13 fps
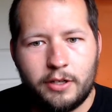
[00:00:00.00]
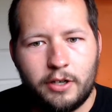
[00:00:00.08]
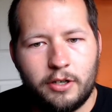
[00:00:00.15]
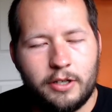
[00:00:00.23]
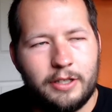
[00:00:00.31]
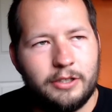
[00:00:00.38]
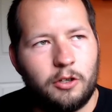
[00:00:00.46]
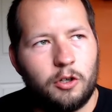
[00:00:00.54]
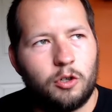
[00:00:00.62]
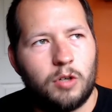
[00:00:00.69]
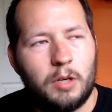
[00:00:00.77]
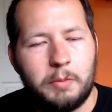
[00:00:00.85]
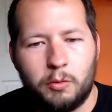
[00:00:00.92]
these are
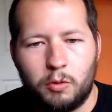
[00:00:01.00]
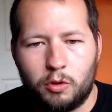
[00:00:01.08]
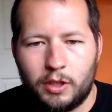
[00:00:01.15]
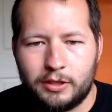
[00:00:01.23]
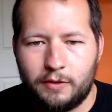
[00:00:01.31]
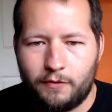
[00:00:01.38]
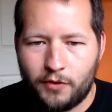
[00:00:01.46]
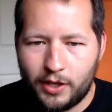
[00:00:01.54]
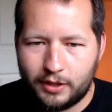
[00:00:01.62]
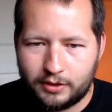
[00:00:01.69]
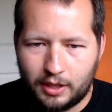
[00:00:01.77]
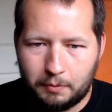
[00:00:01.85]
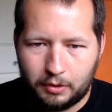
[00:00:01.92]
incredibly regressive things
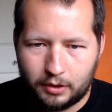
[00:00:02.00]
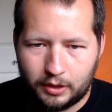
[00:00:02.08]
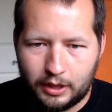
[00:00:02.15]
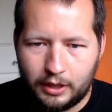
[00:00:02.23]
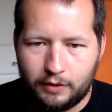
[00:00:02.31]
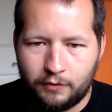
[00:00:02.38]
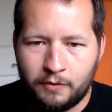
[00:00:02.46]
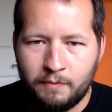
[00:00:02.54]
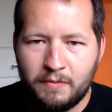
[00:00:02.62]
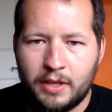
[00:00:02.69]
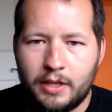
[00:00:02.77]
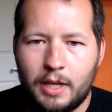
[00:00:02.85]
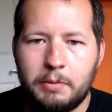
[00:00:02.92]
they believe
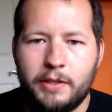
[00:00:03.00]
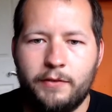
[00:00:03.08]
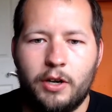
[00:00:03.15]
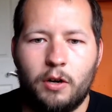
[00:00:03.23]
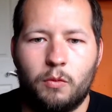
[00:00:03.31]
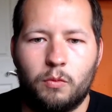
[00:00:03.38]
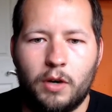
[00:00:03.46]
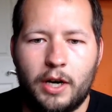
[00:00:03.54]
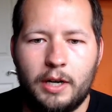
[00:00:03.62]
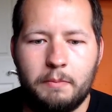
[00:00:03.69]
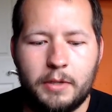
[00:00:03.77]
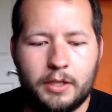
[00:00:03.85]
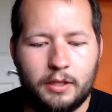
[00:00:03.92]
they are right,
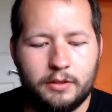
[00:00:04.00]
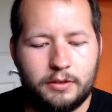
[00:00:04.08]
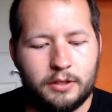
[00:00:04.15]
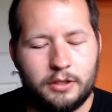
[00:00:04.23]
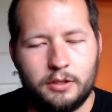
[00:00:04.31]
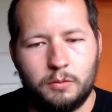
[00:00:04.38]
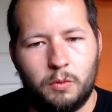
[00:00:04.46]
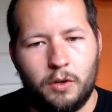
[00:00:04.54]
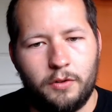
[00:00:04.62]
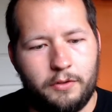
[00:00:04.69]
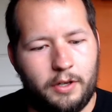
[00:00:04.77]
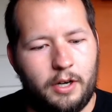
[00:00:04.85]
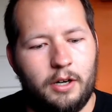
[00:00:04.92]
because this is what
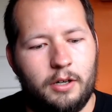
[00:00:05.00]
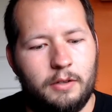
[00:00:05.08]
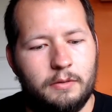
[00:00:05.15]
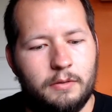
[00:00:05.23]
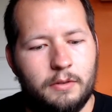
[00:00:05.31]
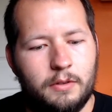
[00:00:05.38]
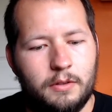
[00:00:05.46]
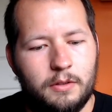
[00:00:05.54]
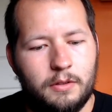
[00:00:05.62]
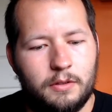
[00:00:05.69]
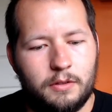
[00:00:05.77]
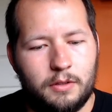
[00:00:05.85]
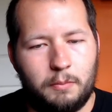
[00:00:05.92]
their
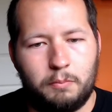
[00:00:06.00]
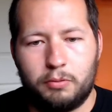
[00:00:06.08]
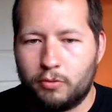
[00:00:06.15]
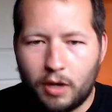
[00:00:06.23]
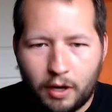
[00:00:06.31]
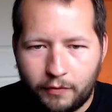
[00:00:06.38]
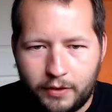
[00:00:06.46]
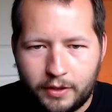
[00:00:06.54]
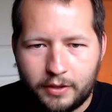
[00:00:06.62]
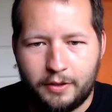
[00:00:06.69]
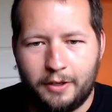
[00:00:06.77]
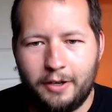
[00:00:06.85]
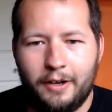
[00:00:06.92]
prophet,
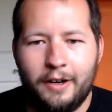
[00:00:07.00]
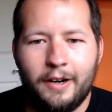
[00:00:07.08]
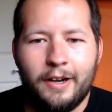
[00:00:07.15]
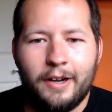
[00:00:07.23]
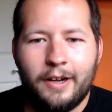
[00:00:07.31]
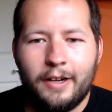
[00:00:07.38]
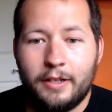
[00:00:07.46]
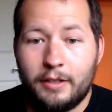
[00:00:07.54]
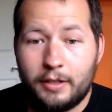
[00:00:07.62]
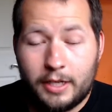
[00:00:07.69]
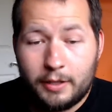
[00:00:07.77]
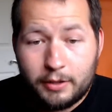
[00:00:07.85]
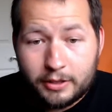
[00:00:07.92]

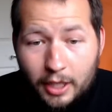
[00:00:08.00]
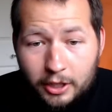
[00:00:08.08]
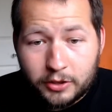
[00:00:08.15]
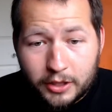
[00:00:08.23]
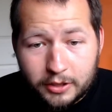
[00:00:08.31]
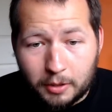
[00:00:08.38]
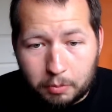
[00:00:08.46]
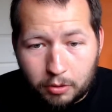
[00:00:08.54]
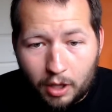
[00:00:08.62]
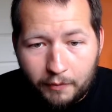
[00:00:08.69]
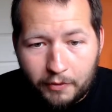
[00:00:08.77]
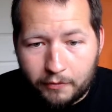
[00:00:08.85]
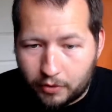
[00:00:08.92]
he essentially is a
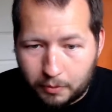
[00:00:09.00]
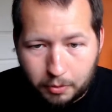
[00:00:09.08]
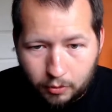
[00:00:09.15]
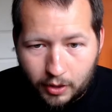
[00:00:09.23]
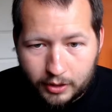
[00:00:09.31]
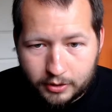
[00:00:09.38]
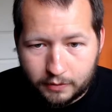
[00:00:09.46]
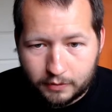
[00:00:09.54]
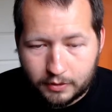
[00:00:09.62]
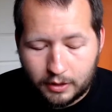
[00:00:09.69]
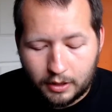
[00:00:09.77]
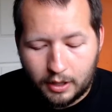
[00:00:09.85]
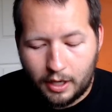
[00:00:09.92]
prophet for the progressives.
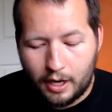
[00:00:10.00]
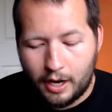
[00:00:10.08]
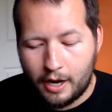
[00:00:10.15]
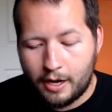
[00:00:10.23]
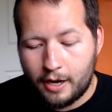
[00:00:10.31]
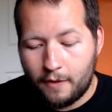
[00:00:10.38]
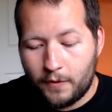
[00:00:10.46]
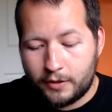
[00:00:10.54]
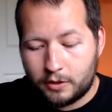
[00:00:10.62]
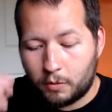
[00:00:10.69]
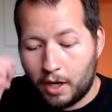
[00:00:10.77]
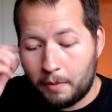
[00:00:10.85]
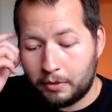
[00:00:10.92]
And this is
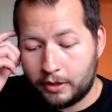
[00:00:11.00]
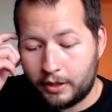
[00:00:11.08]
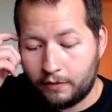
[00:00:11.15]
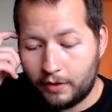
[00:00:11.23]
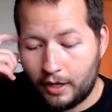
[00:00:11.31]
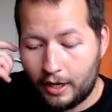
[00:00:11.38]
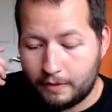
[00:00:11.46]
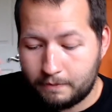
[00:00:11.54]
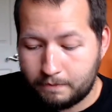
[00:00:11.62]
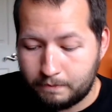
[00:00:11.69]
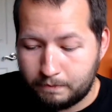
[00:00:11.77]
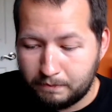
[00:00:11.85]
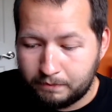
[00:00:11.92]
why I believe that
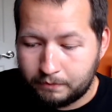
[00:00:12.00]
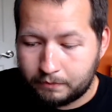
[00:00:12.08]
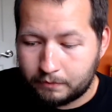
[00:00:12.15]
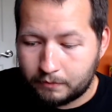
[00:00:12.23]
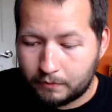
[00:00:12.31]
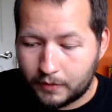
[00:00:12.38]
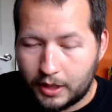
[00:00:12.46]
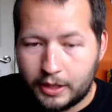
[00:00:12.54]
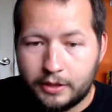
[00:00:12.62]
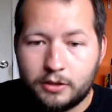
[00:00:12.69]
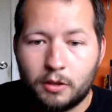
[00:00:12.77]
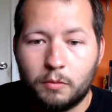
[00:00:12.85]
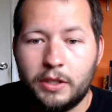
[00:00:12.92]
he's
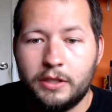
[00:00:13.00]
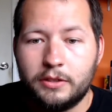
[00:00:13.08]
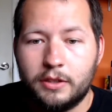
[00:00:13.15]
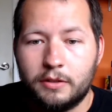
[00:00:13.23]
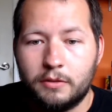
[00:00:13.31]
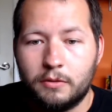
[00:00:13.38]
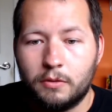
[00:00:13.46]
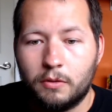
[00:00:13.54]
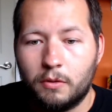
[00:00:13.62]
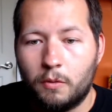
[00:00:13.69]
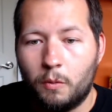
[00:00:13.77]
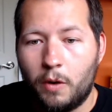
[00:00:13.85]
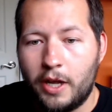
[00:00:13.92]
the reason
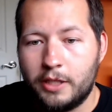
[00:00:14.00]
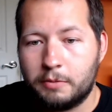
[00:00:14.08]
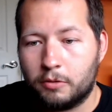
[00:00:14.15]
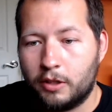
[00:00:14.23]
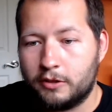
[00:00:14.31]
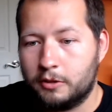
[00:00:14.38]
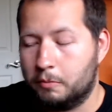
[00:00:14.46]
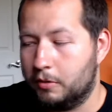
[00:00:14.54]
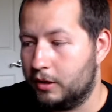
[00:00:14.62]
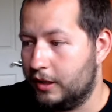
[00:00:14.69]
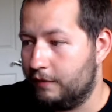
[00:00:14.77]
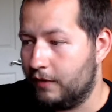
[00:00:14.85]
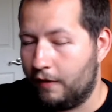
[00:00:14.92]
why these progressives
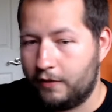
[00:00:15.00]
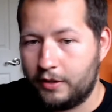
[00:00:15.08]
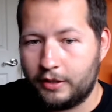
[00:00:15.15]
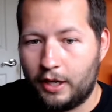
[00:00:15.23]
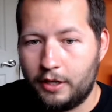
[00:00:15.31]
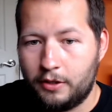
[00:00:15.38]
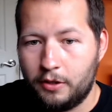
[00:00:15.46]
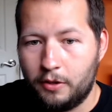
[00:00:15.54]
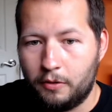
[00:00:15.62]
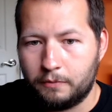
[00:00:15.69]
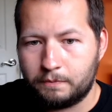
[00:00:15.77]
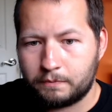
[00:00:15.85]
believe everything they do.